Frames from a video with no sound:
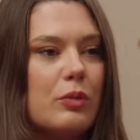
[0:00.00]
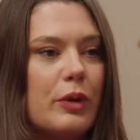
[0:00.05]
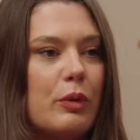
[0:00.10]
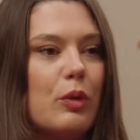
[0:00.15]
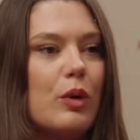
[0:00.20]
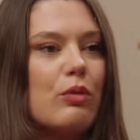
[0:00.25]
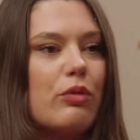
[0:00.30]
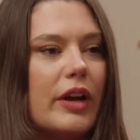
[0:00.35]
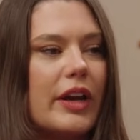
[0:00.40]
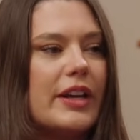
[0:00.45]

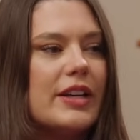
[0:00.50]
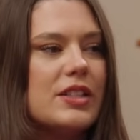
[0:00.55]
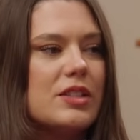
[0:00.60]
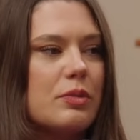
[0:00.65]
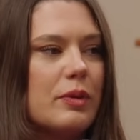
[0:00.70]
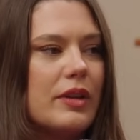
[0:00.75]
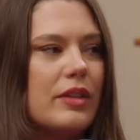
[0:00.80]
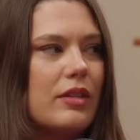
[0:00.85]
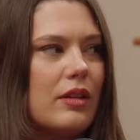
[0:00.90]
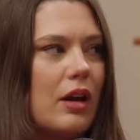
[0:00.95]
were
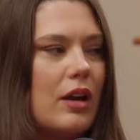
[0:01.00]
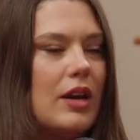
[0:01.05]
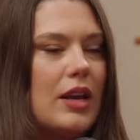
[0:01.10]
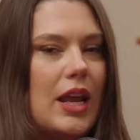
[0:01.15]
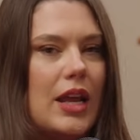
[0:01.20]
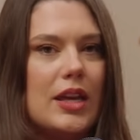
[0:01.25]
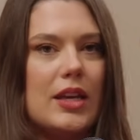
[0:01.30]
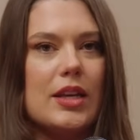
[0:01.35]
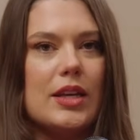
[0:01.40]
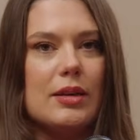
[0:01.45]
raised with a
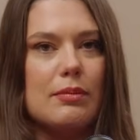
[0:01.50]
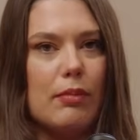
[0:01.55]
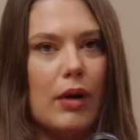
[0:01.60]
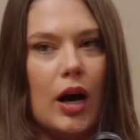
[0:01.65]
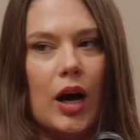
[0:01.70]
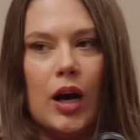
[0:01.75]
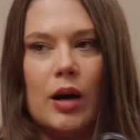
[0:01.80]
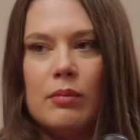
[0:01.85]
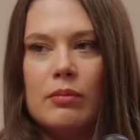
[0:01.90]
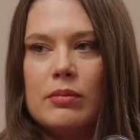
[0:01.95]
naked
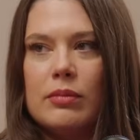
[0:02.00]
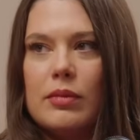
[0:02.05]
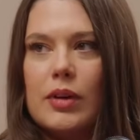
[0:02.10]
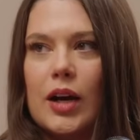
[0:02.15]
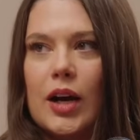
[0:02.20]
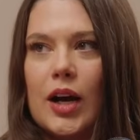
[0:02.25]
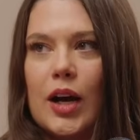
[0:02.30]
mom.